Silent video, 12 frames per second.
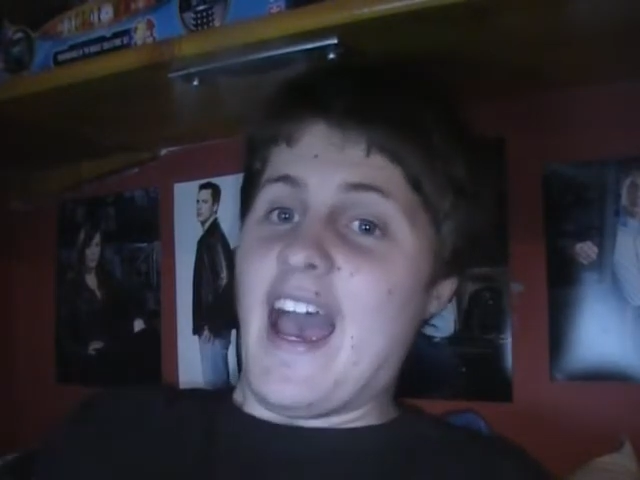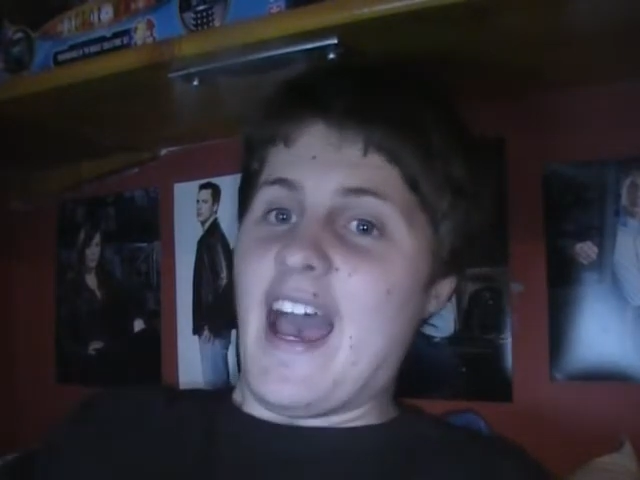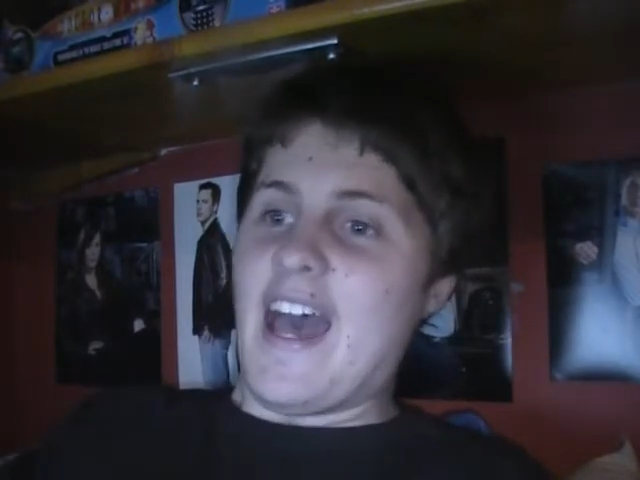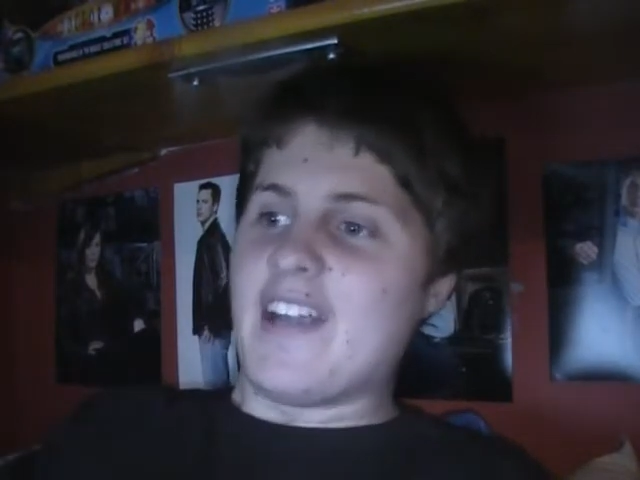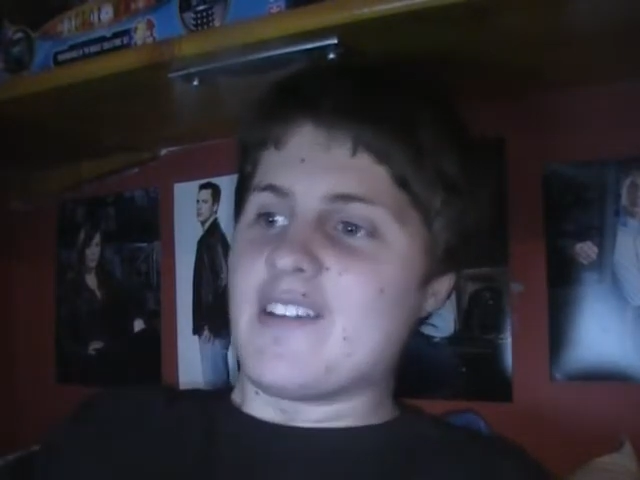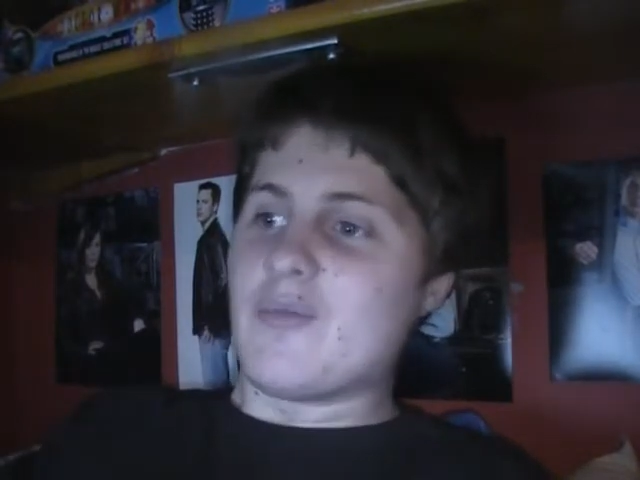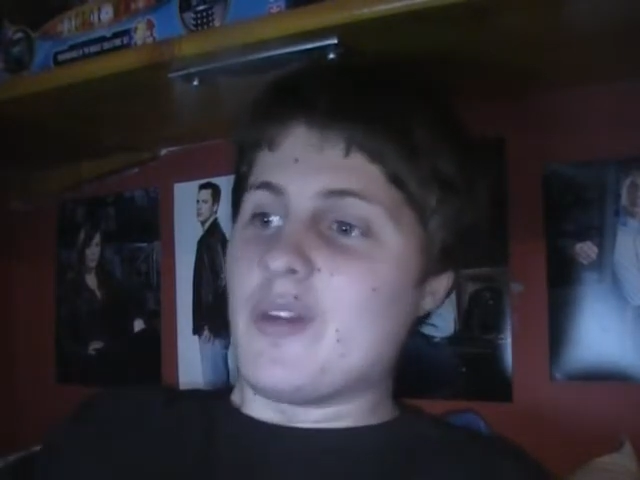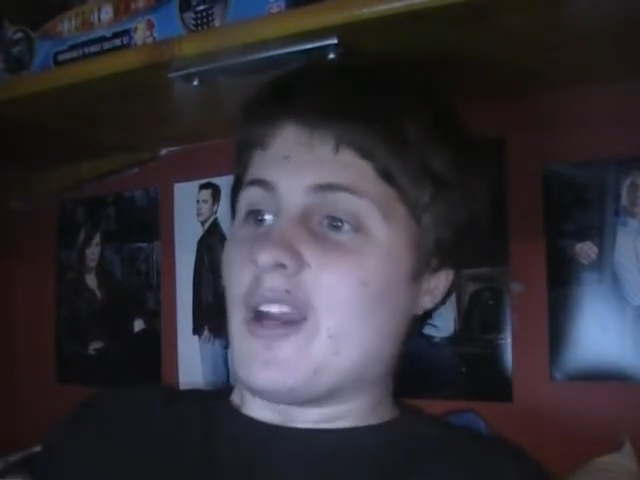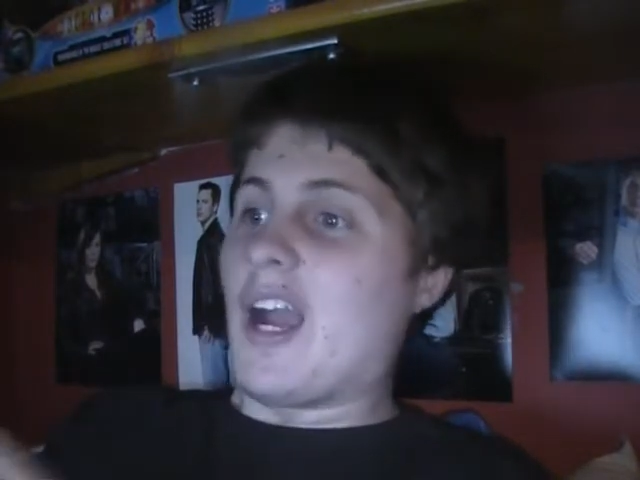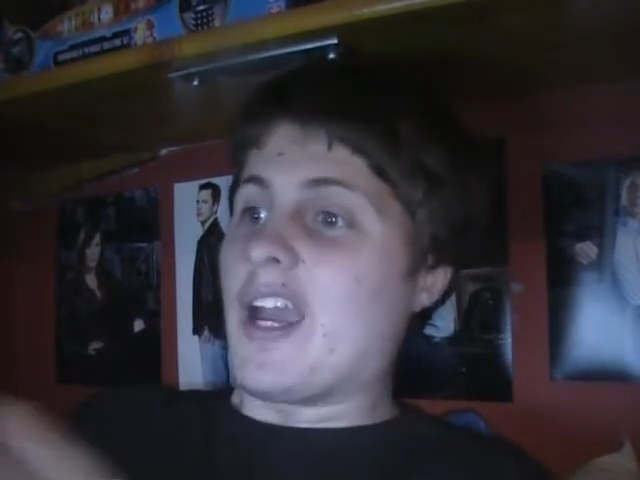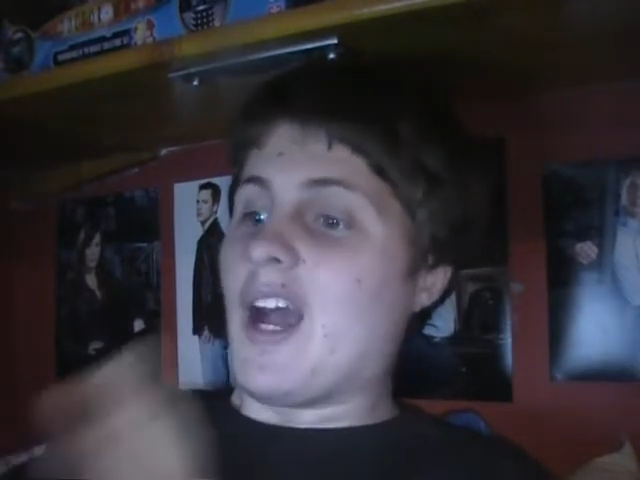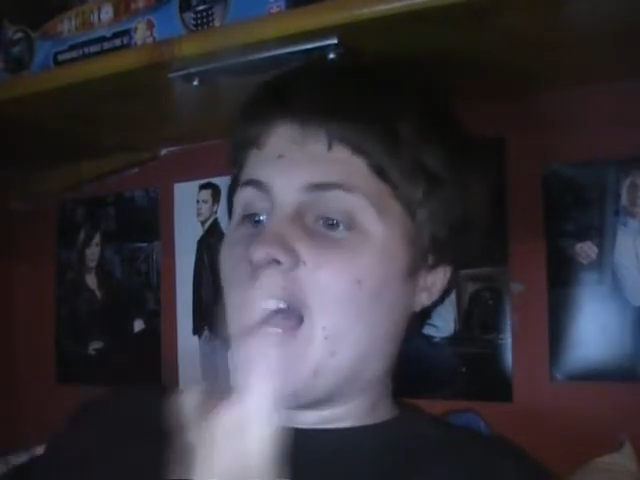And
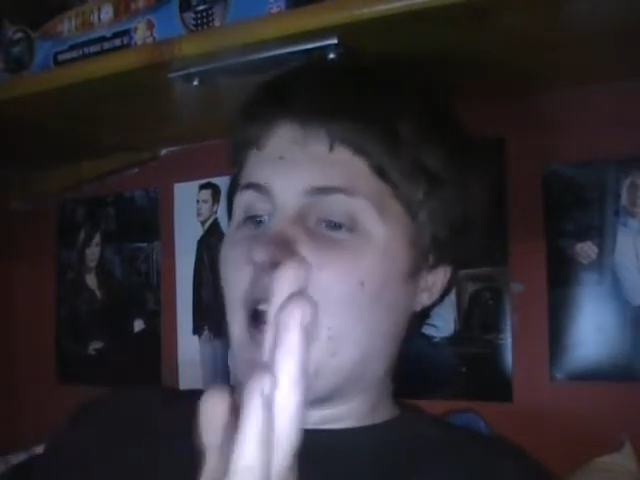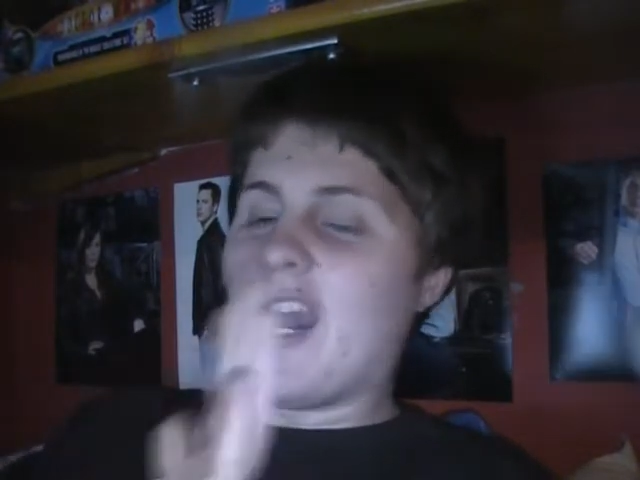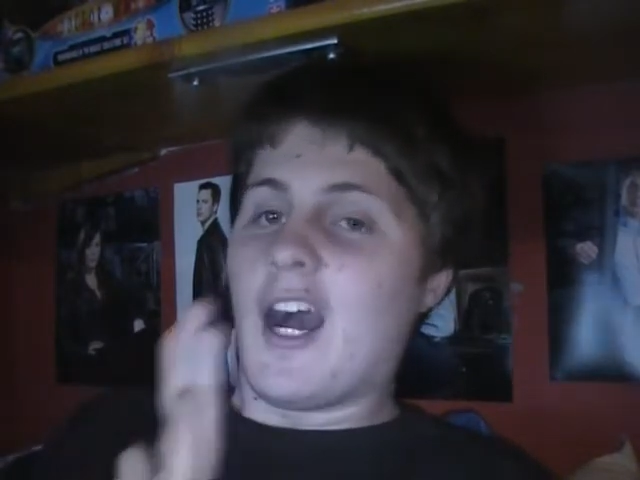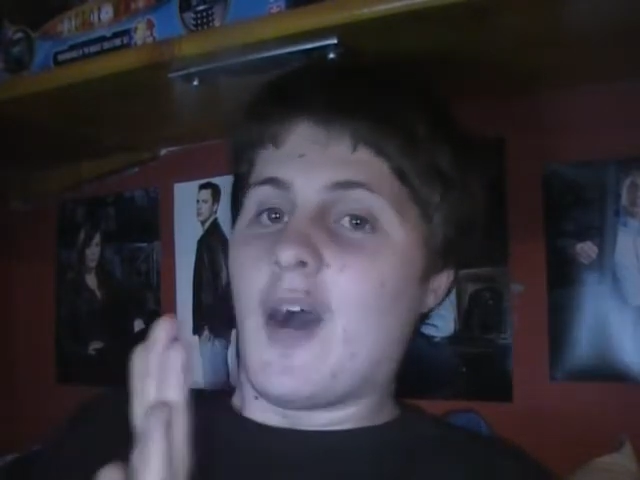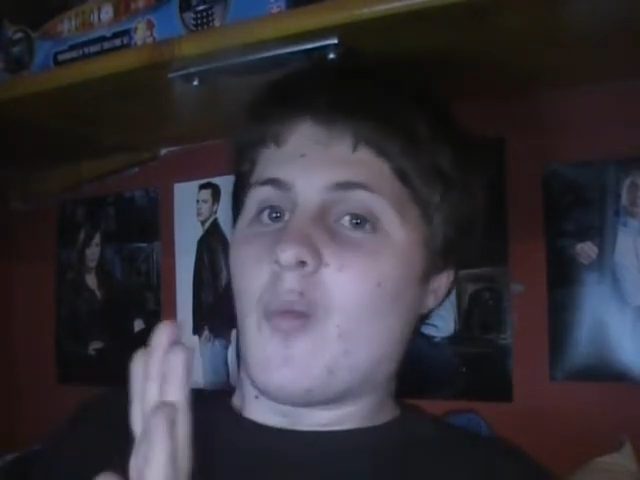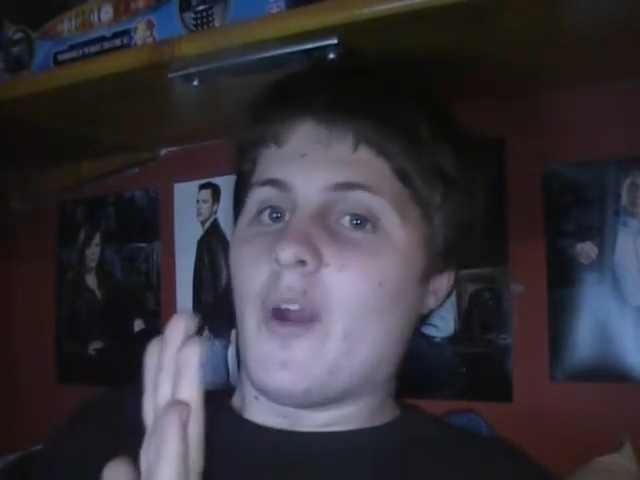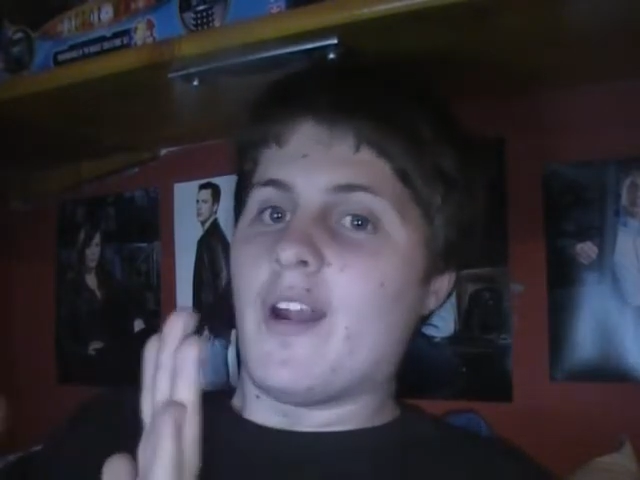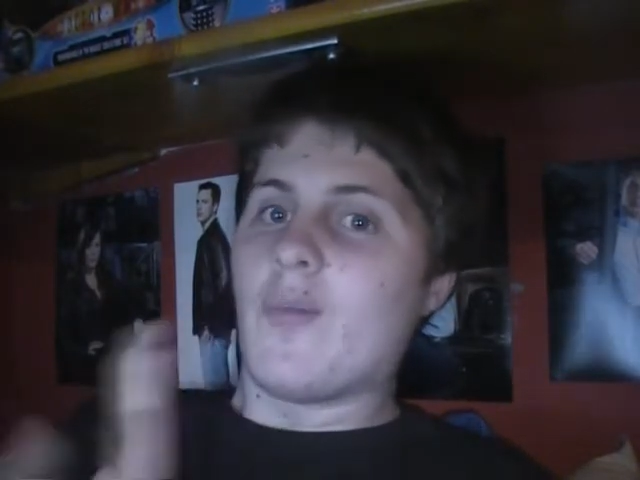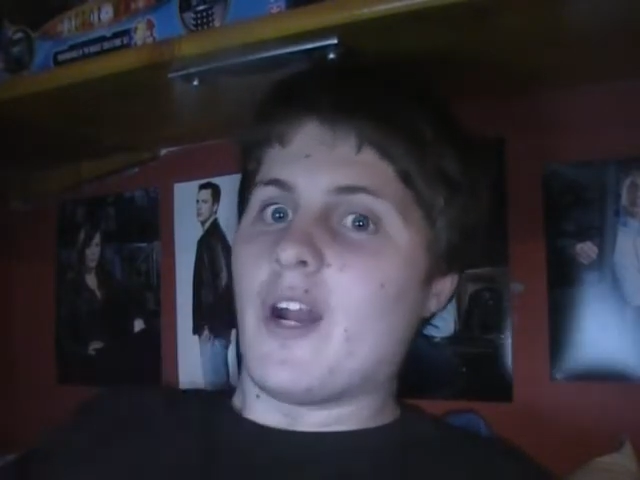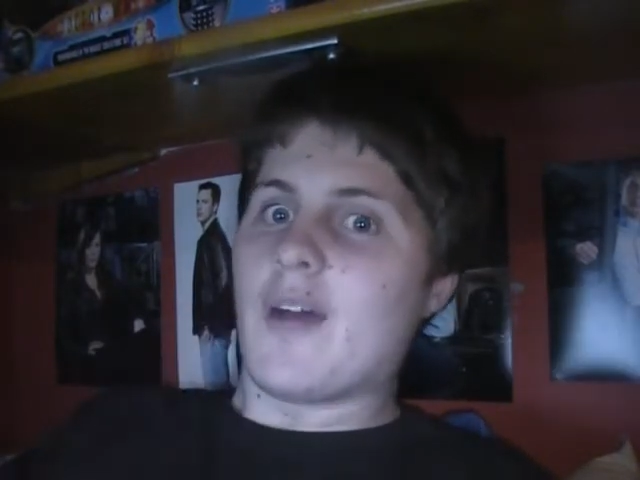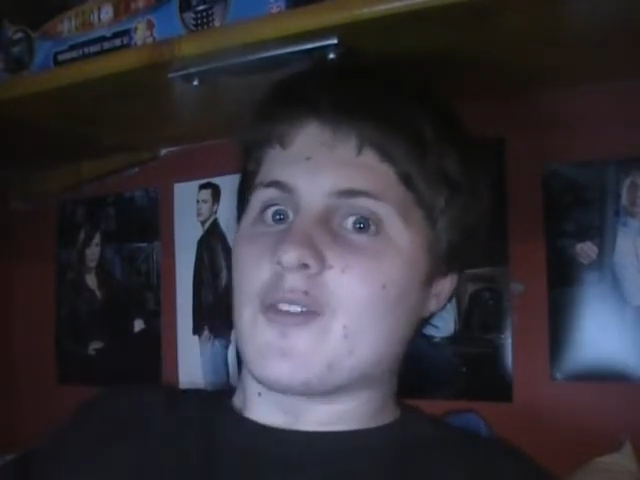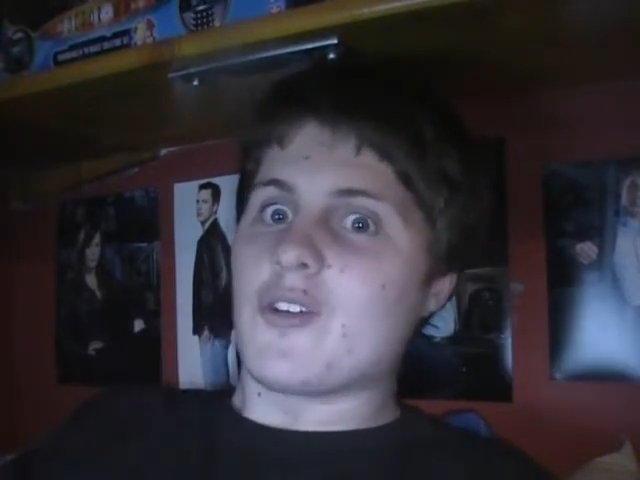I went
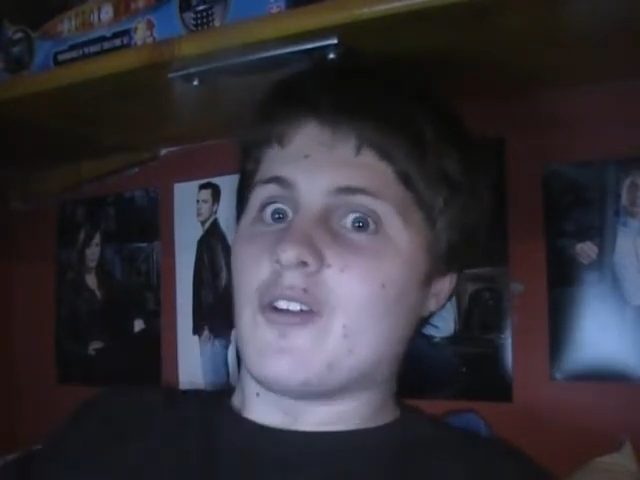up to